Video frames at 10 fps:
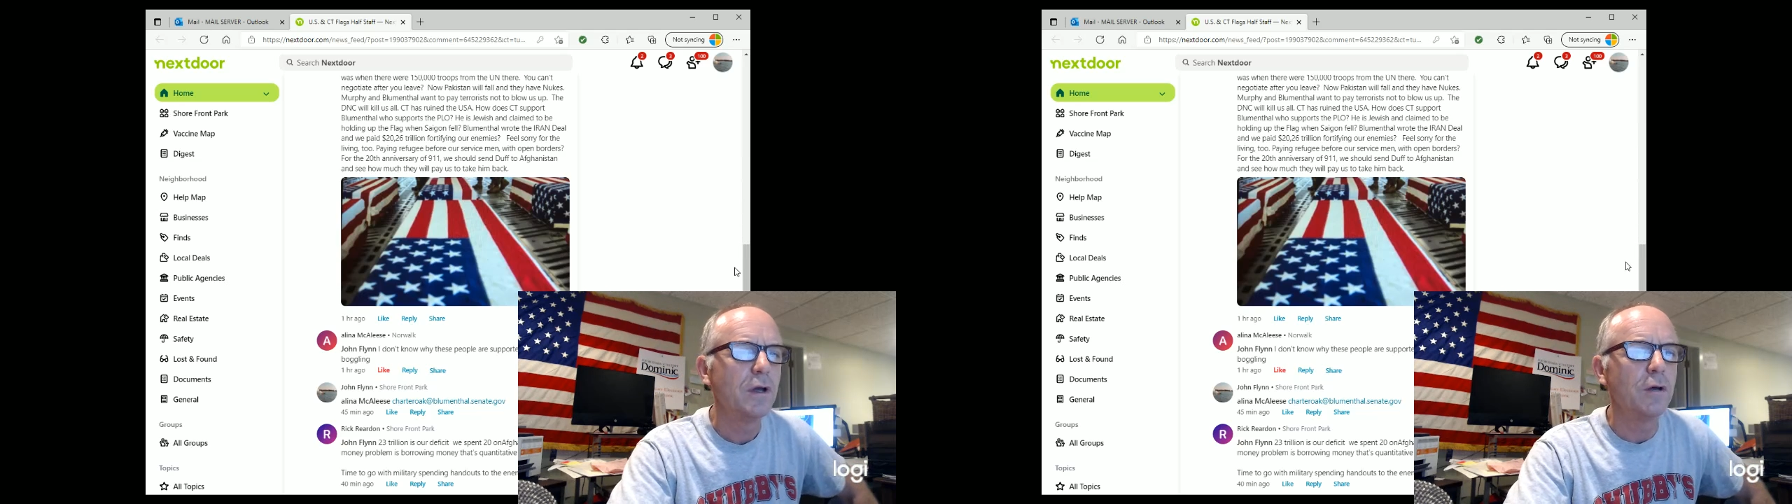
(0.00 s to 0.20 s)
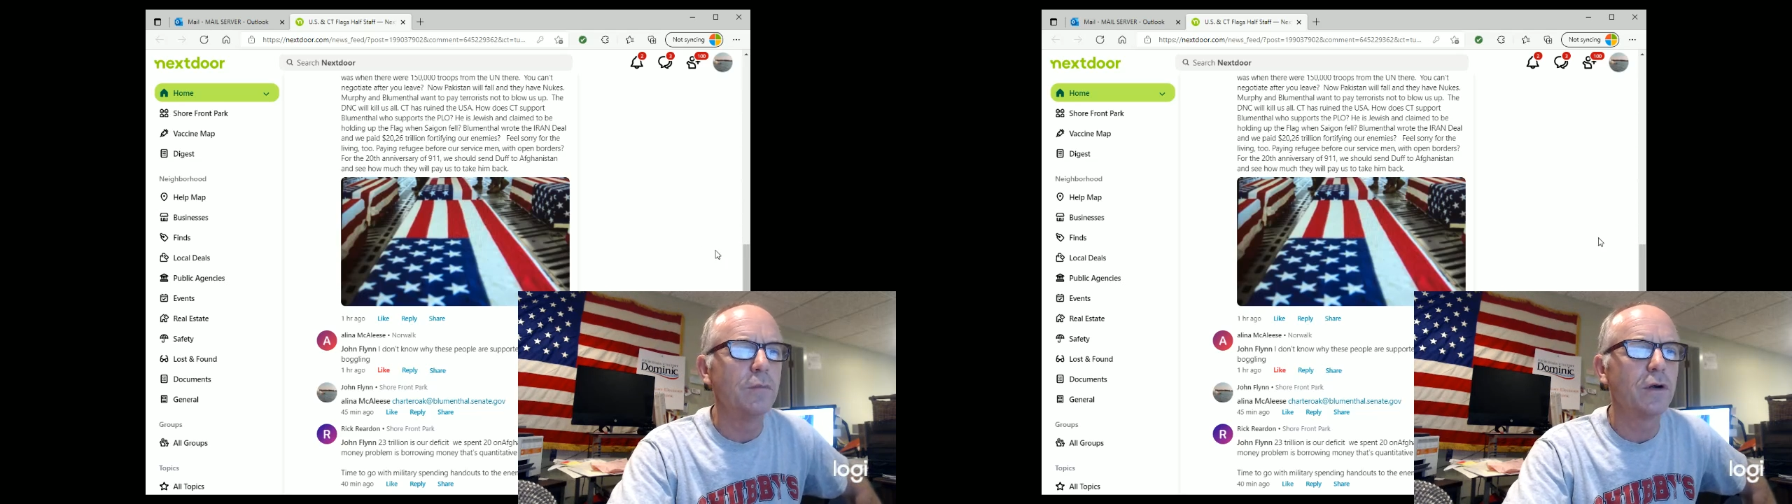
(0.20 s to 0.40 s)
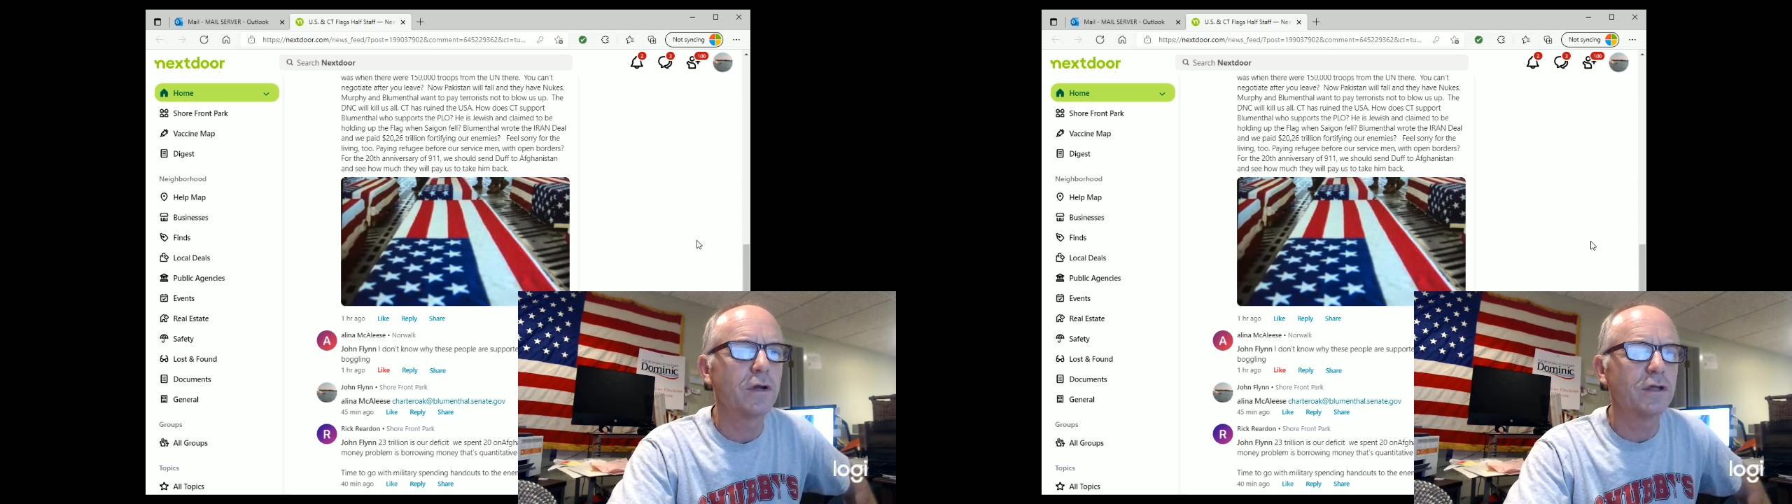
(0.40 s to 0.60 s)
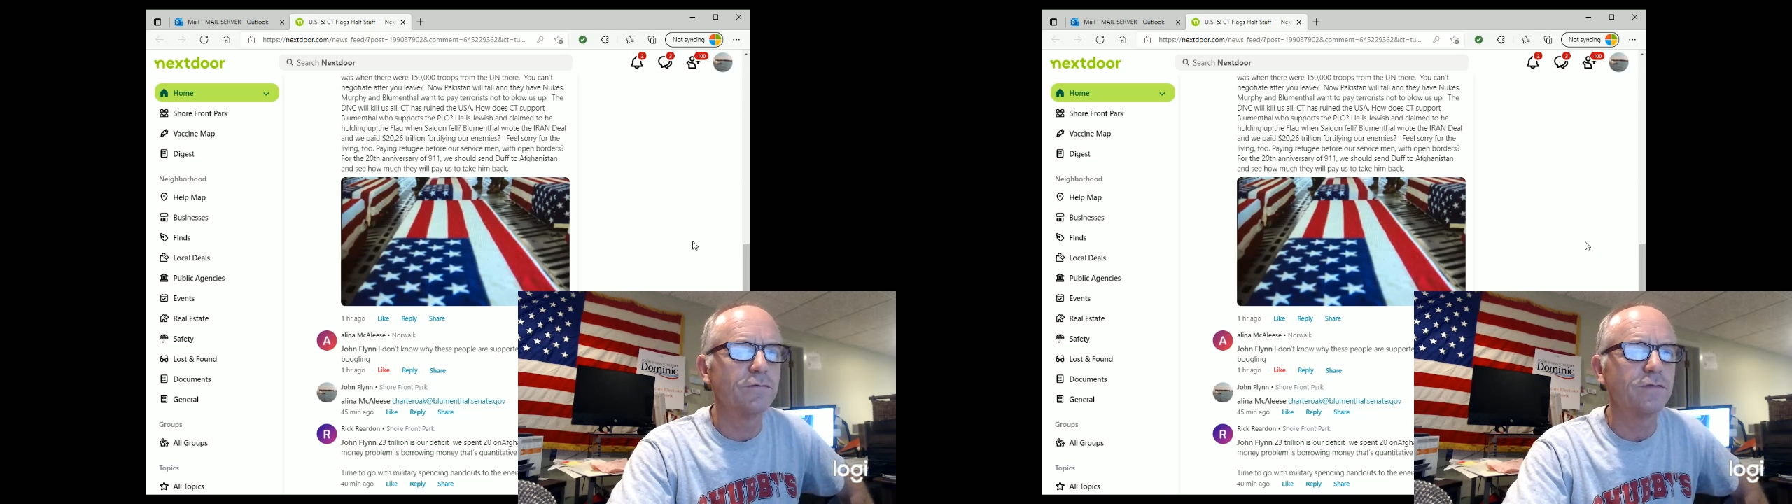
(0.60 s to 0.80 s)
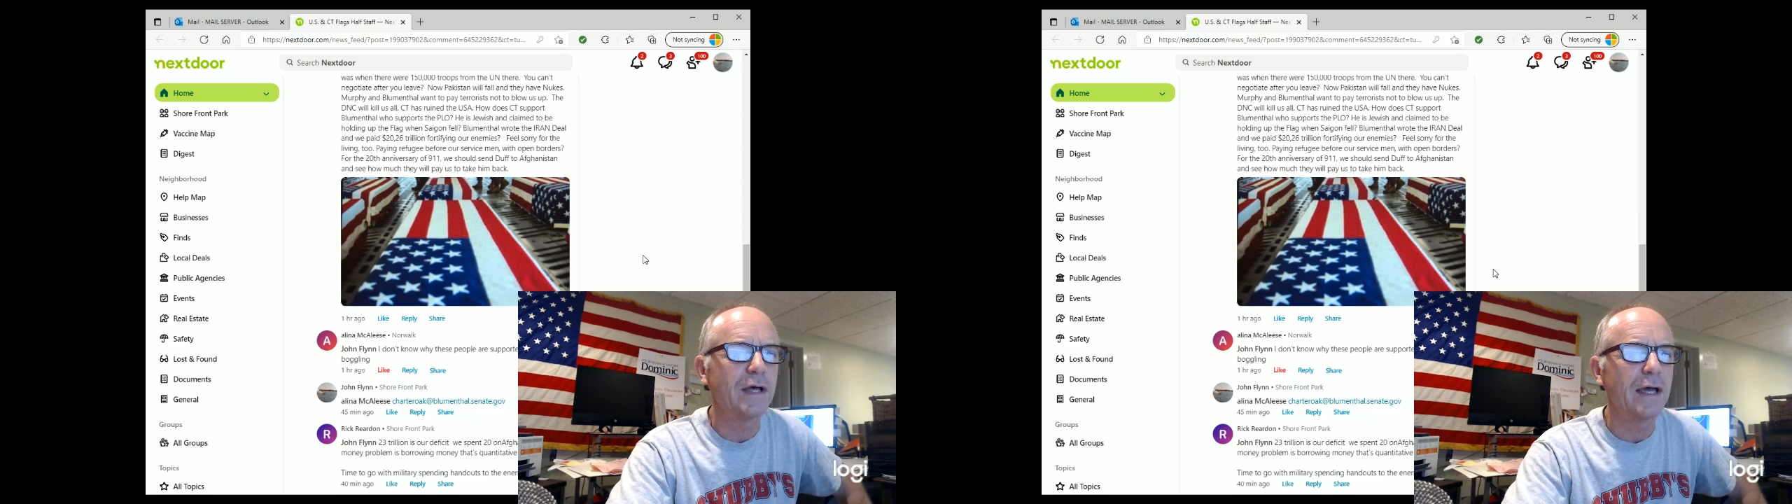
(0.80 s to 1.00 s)
American
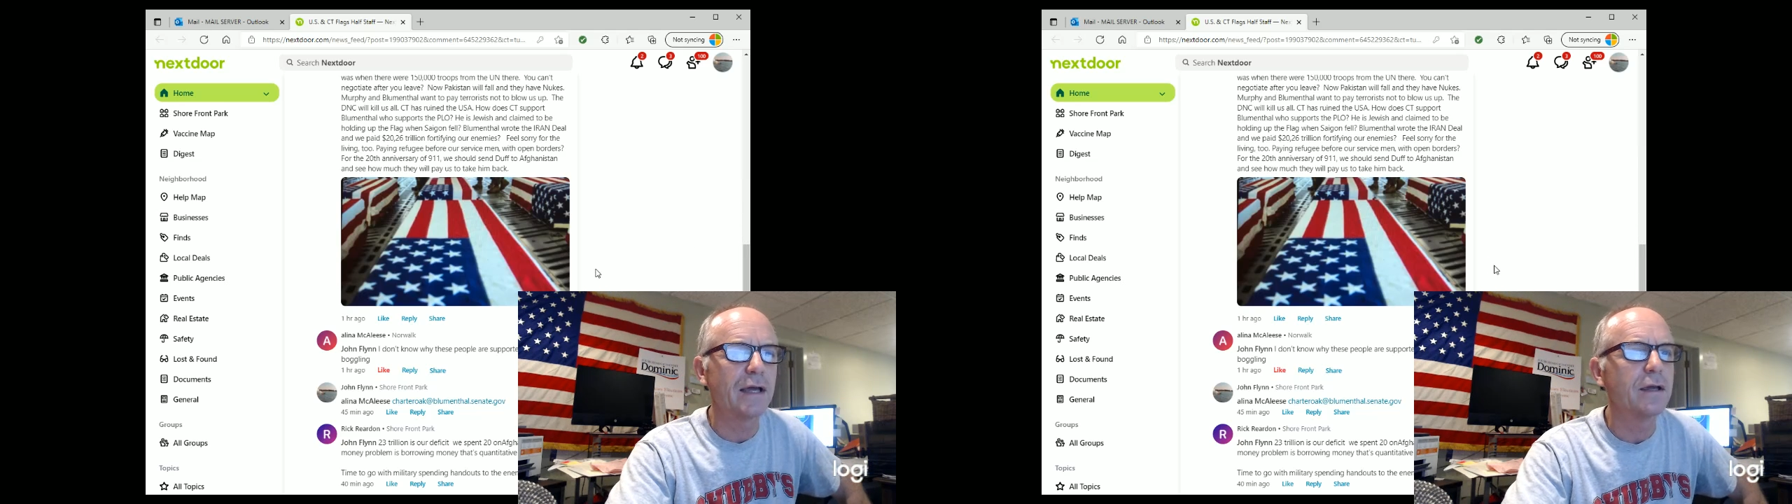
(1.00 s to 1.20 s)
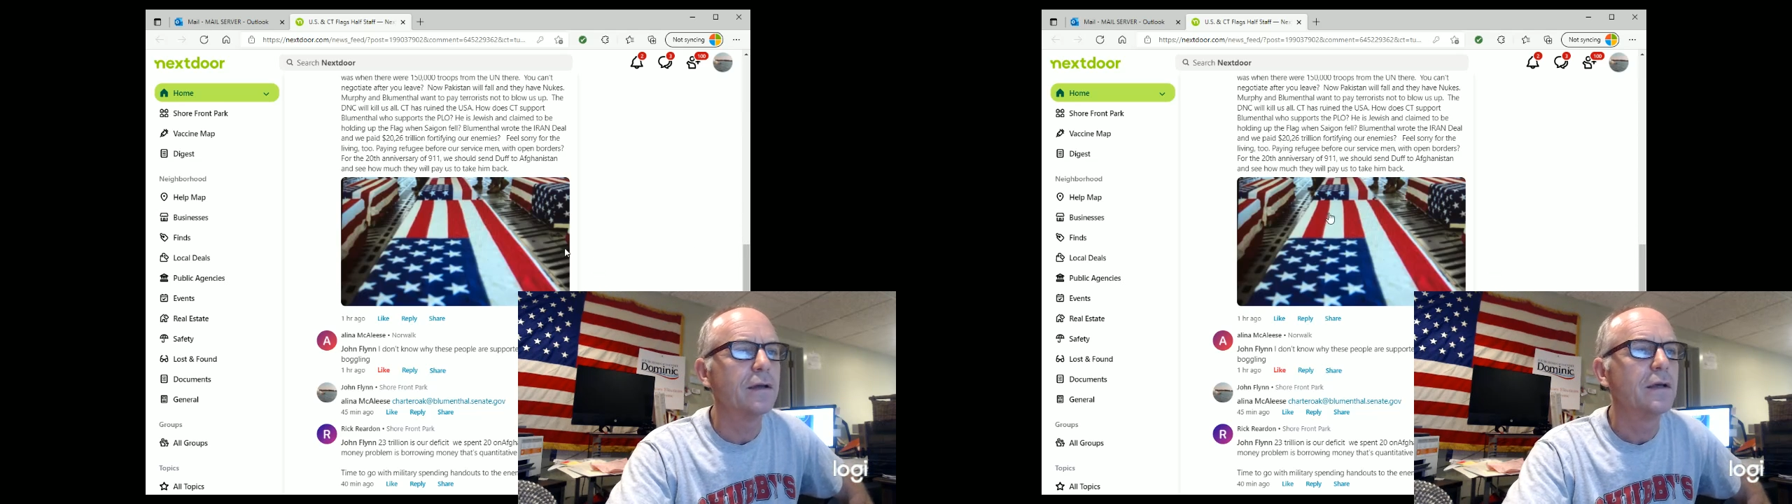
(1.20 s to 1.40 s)
flag,